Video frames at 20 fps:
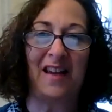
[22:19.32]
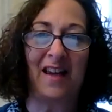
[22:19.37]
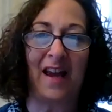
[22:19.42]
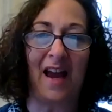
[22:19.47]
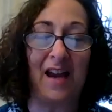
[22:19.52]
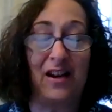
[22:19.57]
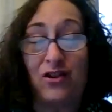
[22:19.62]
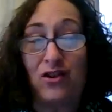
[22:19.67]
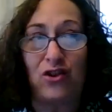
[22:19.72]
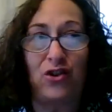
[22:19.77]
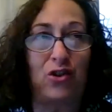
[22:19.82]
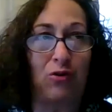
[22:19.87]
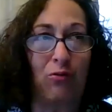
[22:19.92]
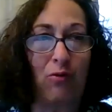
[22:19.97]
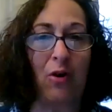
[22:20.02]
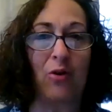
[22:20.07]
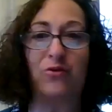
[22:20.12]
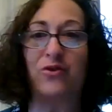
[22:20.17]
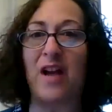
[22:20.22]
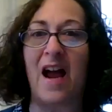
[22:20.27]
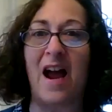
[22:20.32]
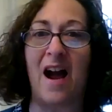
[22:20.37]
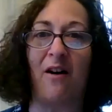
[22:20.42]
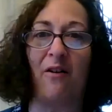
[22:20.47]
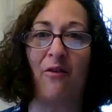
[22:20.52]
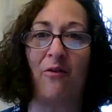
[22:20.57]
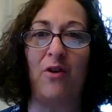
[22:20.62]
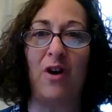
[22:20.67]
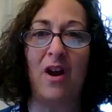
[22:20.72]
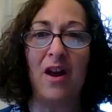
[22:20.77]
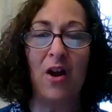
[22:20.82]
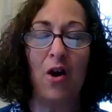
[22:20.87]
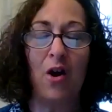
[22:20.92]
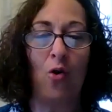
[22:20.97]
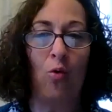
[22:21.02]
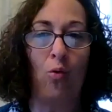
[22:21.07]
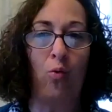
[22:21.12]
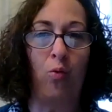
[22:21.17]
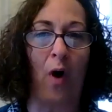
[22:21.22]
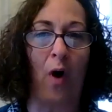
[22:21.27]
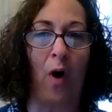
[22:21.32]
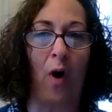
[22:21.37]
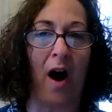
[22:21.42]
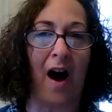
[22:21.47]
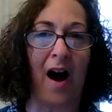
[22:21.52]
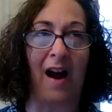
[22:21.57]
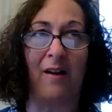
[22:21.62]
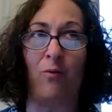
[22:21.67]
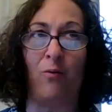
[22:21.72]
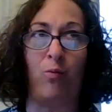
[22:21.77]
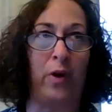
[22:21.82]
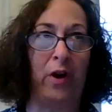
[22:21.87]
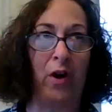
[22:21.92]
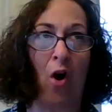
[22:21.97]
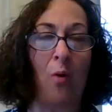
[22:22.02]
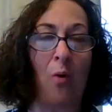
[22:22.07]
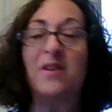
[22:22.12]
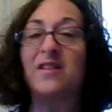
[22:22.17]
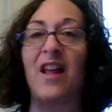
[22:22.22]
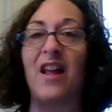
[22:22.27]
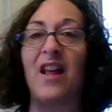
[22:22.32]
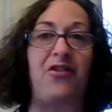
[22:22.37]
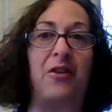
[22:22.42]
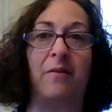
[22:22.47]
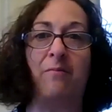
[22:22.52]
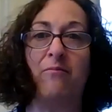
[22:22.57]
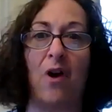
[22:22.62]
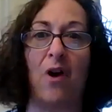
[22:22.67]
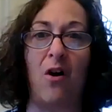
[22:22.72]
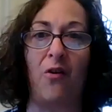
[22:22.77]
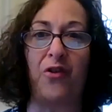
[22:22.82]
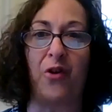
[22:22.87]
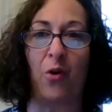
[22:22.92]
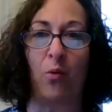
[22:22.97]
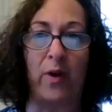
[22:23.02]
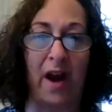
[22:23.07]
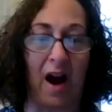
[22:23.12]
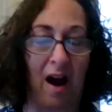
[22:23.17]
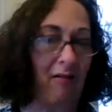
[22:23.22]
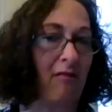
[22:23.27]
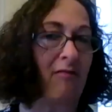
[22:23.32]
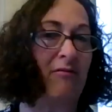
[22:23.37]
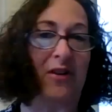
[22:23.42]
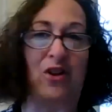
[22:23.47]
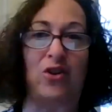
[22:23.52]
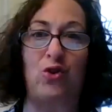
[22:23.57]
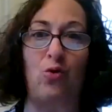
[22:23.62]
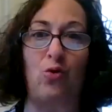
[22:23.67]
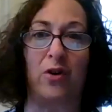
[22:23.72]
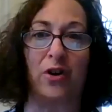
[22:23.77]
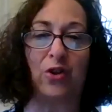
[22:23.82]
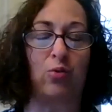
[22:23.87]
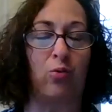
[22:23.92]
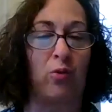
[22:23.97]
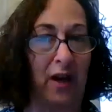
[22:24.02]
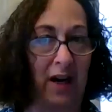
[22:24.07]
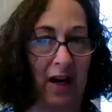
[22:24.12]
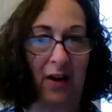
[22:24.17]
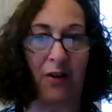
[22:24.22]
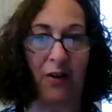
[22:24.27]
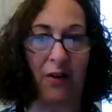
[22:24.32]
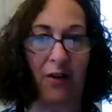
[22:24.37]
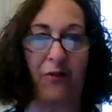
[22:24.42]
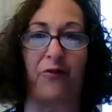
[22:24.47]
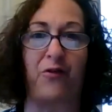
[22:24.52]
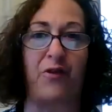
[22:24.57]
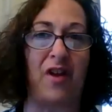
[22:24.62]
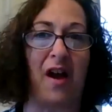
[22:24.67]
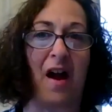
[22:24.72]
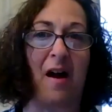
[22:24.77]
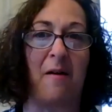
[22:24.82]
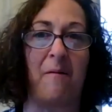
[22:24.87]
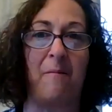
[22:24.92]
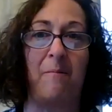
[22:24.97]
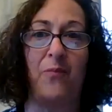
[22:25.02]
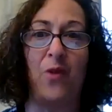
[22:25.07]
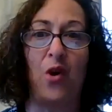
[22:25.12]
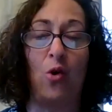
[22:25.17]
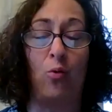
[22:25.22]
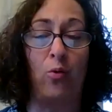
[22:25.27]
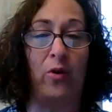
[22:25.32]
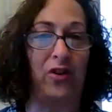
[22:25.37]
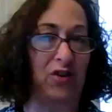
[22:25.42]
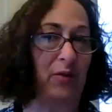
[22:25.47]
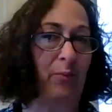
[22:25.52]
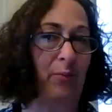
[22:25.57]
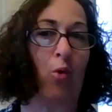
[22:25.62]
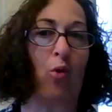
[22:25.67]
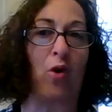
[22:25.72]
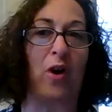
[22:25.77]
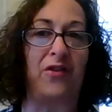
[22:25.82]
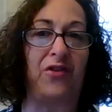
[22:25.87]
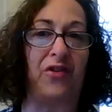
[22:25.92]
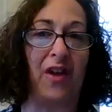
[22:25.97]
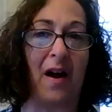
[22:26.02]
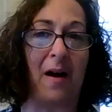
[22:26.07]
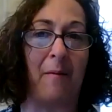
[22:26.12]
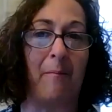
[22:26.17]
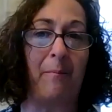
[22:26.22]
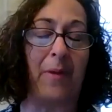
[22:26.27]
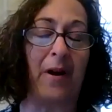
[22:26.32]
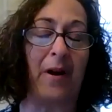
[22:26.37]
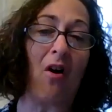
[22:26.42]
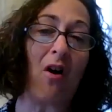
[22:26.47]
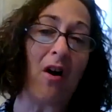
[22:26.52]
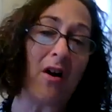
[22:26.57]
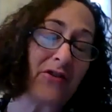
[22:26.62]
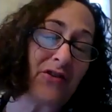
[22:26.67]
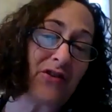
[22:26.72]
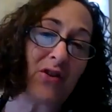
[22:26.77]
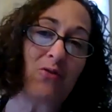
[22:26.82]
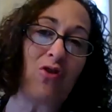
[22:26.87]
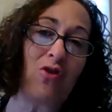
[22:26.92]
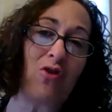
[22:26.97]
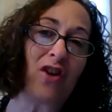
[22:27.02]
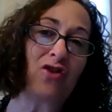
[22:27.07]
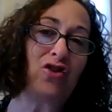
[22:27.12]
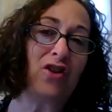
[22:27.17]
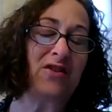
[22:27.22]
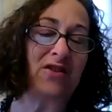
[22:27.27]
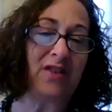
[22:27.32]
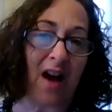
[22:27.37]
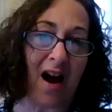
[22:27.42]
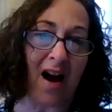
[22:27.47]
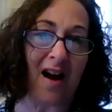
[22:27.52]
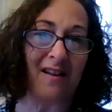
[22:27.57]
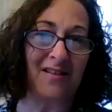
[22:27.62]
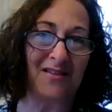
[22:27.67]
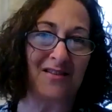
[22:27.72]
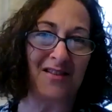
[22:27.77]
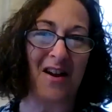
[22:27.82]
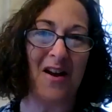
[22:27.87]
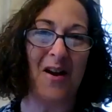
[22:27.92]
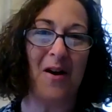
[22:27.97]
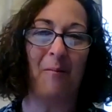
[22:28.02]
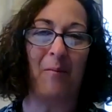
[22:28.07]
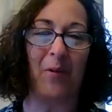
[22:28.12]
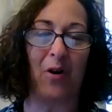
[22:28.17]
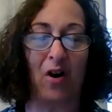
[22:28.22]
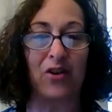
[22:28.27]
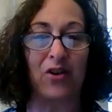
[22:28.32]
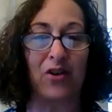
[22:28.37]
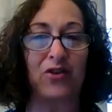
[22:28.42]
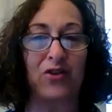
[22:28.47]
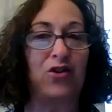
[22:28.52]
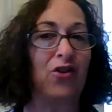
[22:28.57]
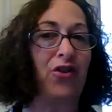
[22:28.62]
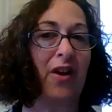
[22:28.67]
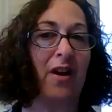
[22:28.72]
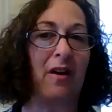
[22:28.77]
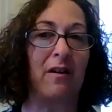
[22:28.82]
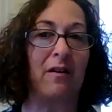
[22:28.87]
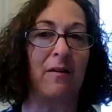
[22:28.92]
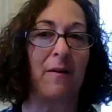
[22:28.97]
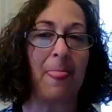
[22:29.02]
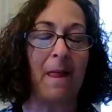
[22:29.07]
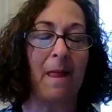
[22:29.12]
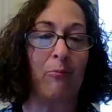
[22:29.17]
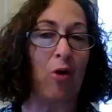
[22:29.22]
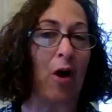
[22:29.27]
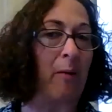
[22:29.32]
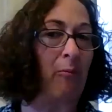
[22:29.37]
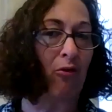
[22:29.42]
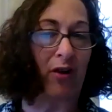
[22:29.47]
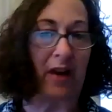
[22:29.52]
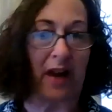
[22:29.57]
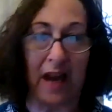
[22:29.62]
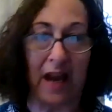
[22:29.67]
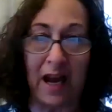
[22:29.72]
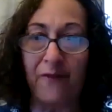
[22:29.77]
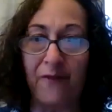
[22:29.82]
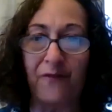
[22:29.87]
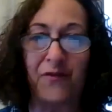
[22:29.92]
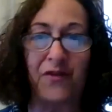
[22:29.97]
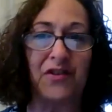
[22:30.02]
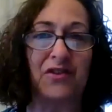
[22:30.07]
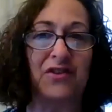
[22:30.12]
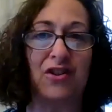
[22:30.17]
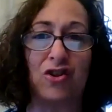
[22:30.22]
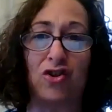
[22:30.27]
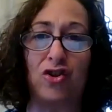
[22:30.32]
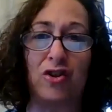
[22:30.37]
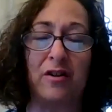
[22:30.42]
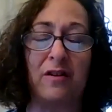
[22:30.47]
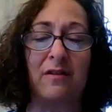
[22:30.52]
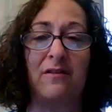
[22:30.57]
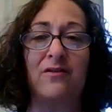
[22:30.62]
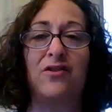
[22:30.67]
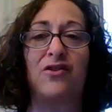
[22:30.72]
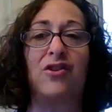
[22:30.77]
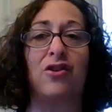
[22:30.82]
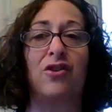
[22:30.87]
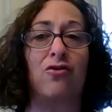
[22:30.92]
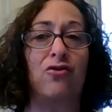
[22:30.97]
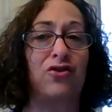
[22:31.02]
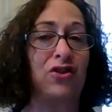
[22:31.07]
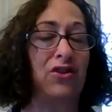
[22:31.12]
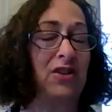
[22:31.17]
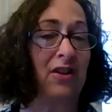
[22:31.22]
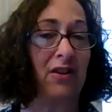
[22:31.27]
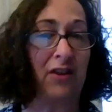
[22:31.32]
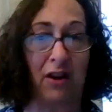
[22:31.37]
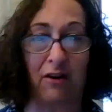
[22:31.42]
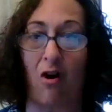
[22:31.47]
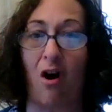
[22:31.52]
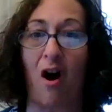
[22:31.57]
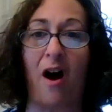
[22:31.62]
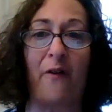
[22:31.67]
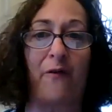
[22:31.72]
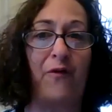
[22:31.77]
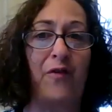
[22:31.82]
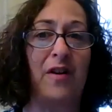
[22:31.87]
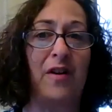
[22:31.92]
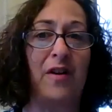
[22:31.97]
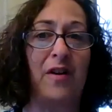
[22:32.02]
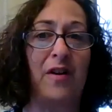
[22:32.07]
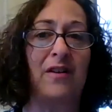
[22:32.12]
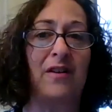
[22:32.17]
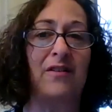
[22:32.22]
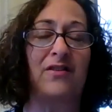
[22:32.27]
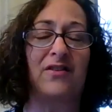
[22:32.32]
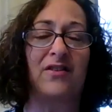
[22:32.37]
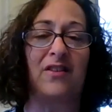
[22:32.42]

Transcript: cases throughout town, I we always let them know that we are a resource. We're here for them. We support them, but also not just us, but also their primary care physicians, the nurses in their office.